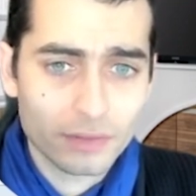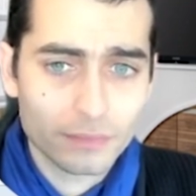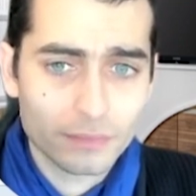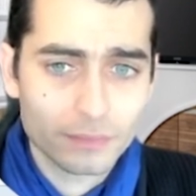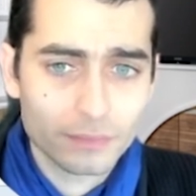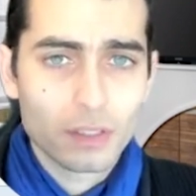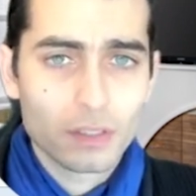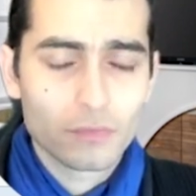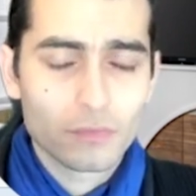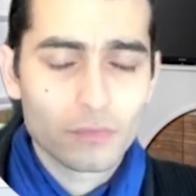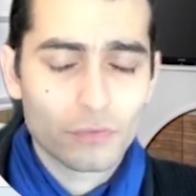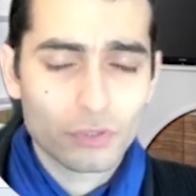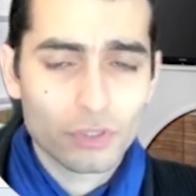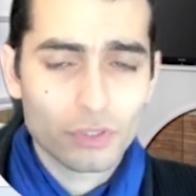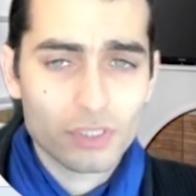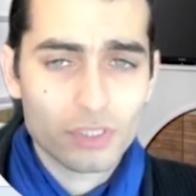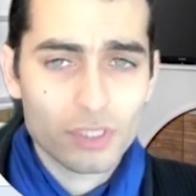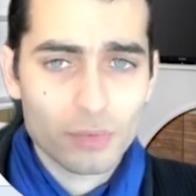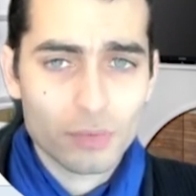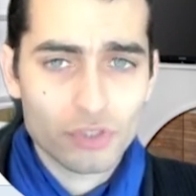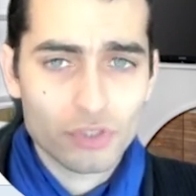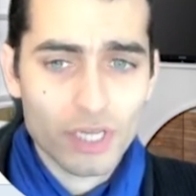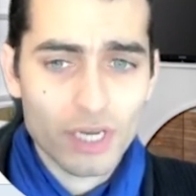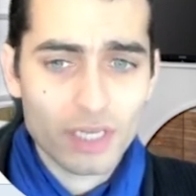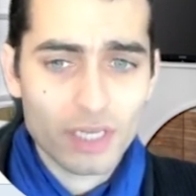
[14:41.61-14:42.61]
For the
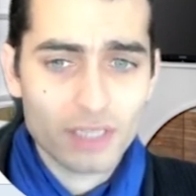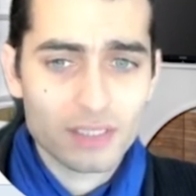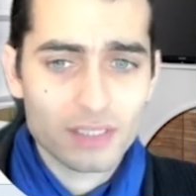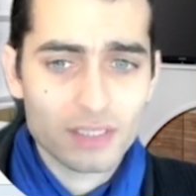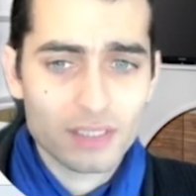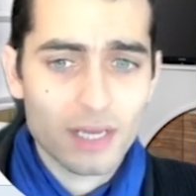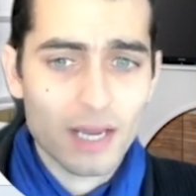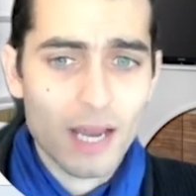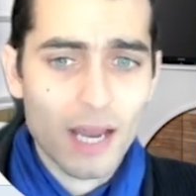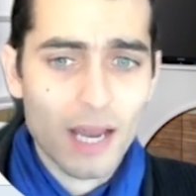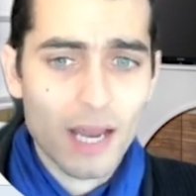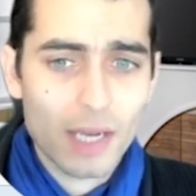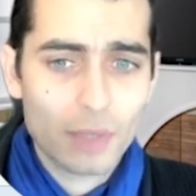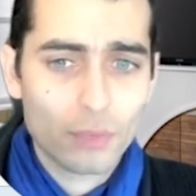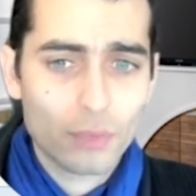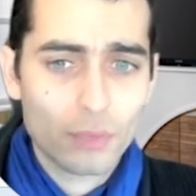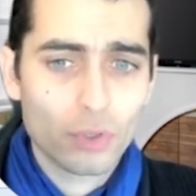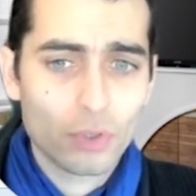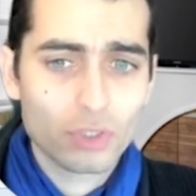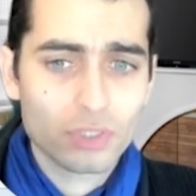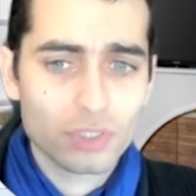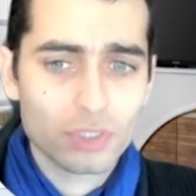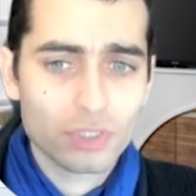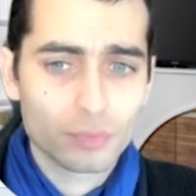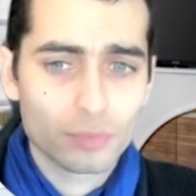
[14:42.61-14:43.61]
subject, I wrote
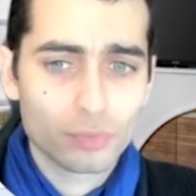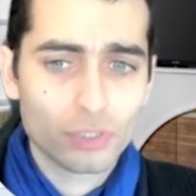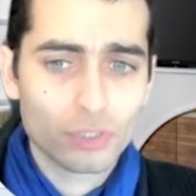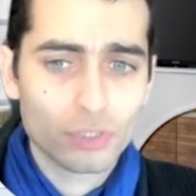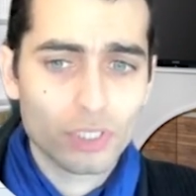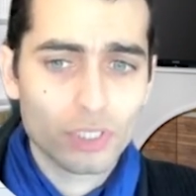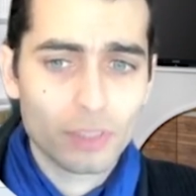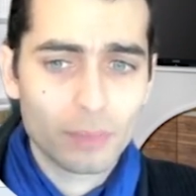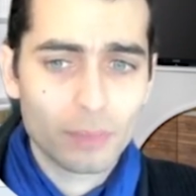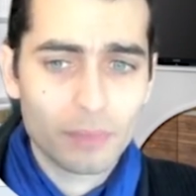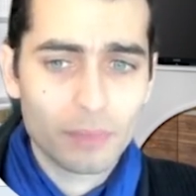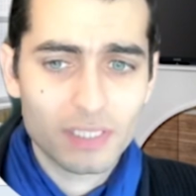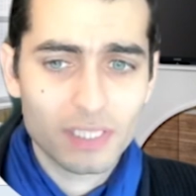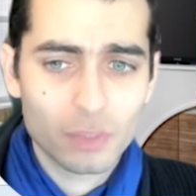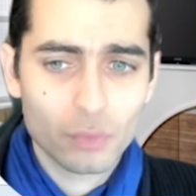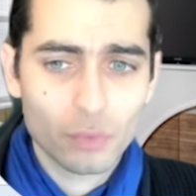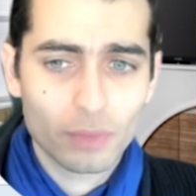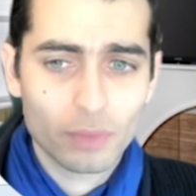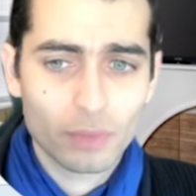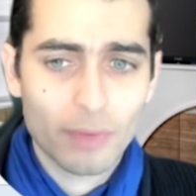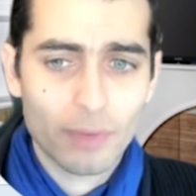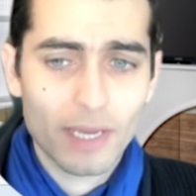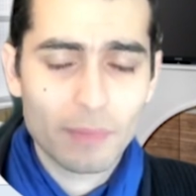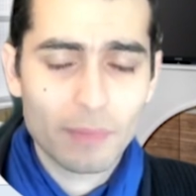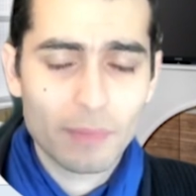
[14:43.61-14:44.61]
book a meeting with
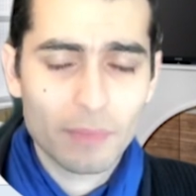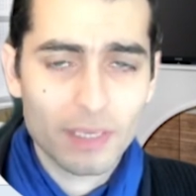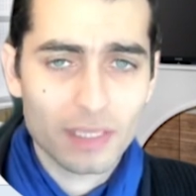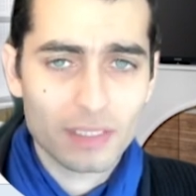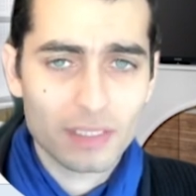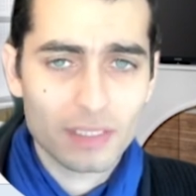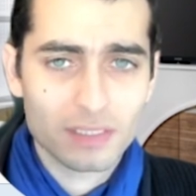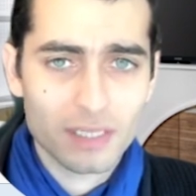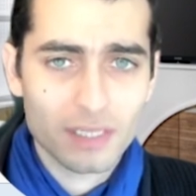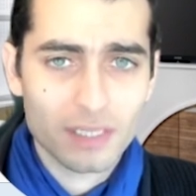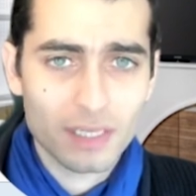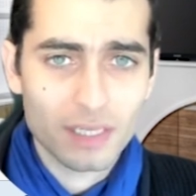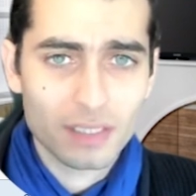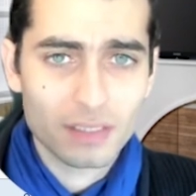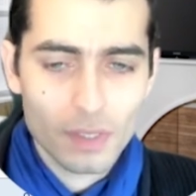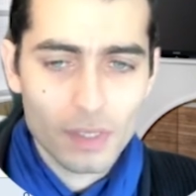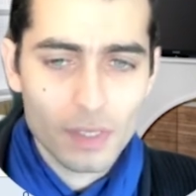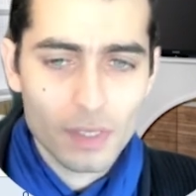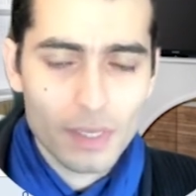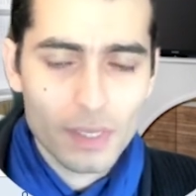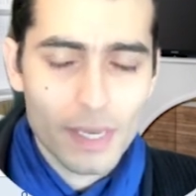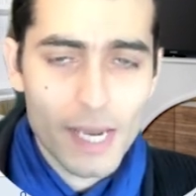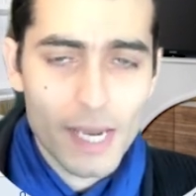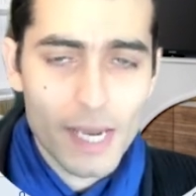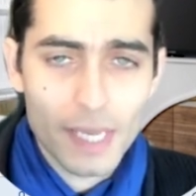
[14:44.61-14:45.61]
Miami Estates.
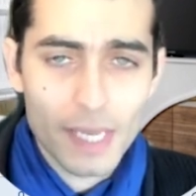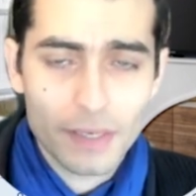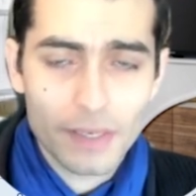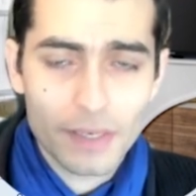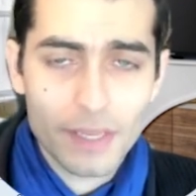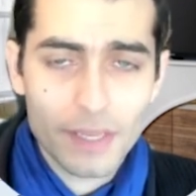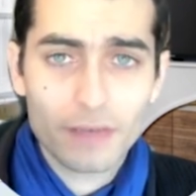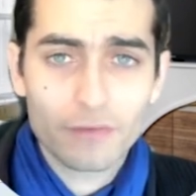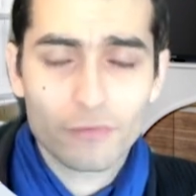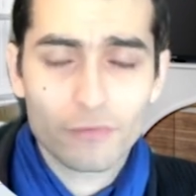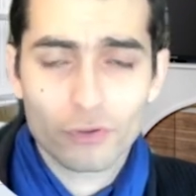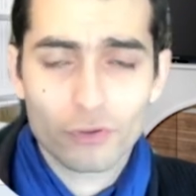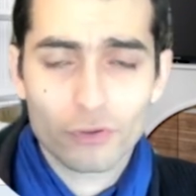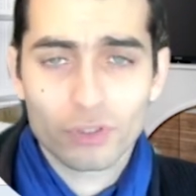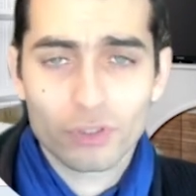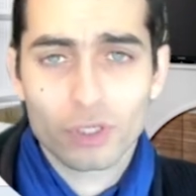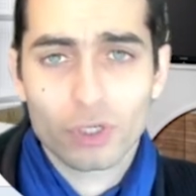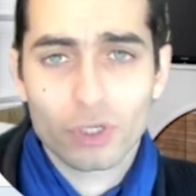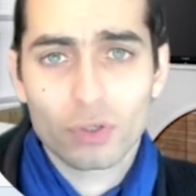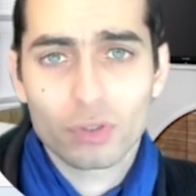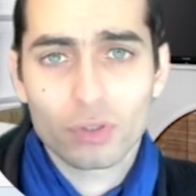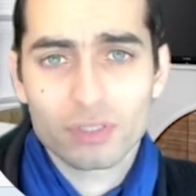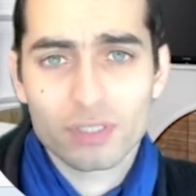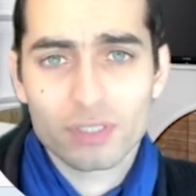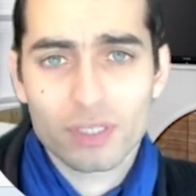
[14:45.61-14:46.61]
And then for the
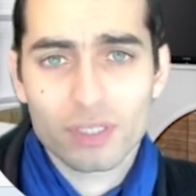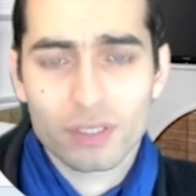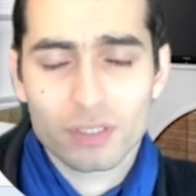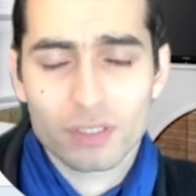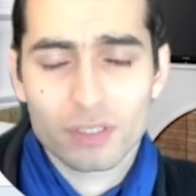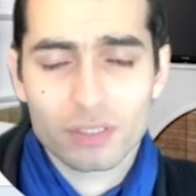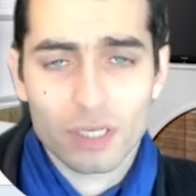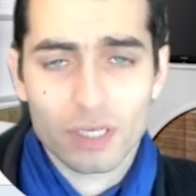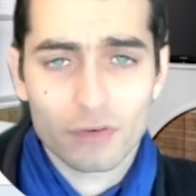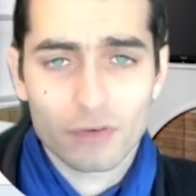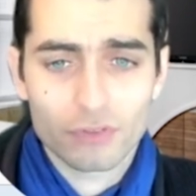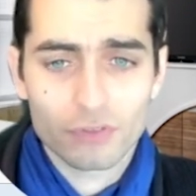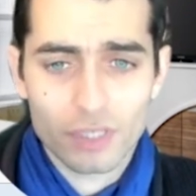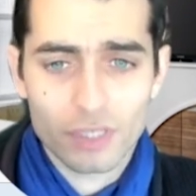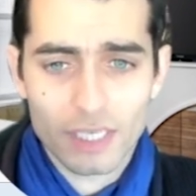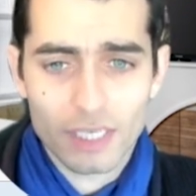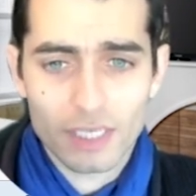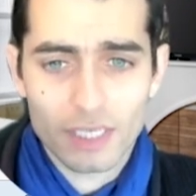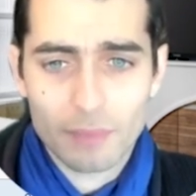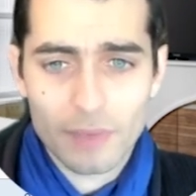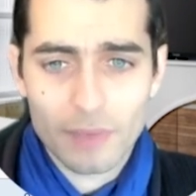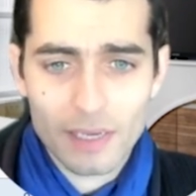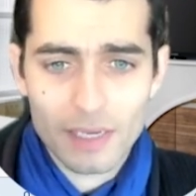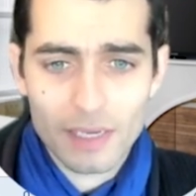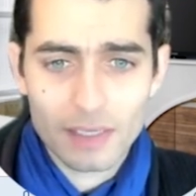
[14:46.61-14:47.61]
content of the
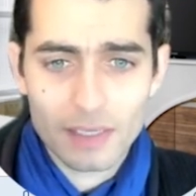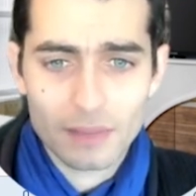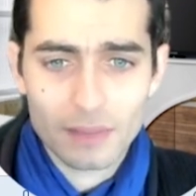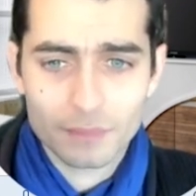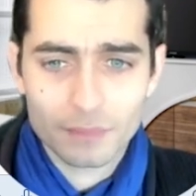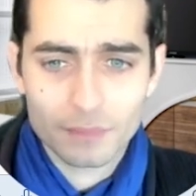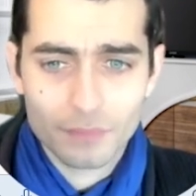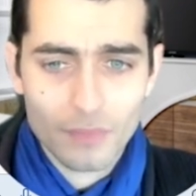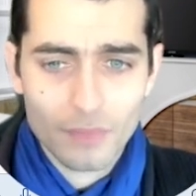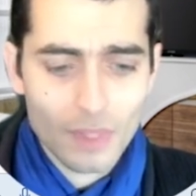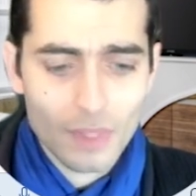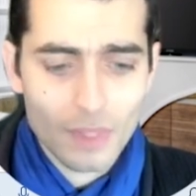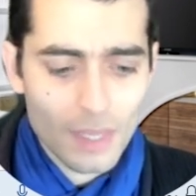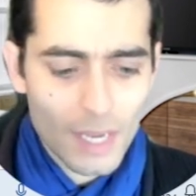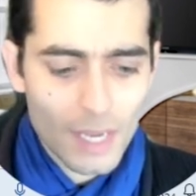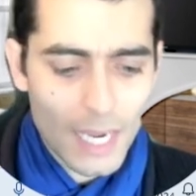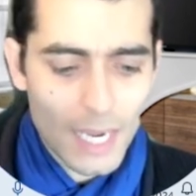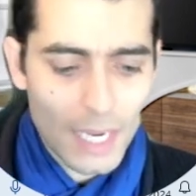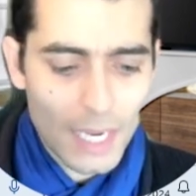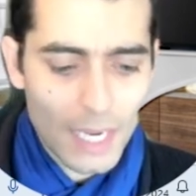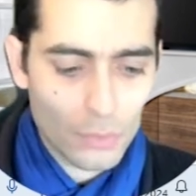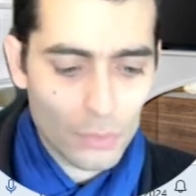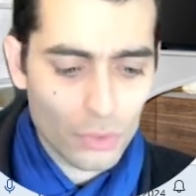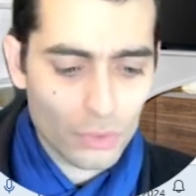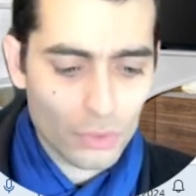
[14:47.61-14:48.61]
email, I
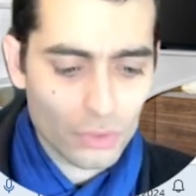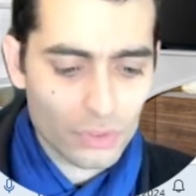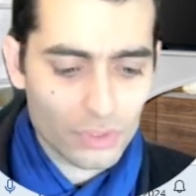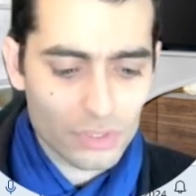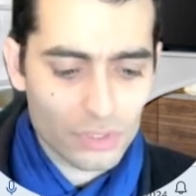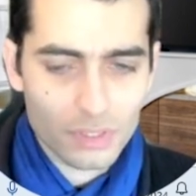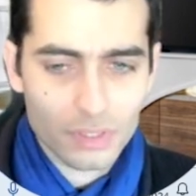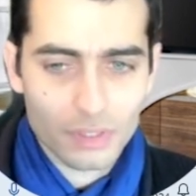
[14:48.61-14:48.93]
wrote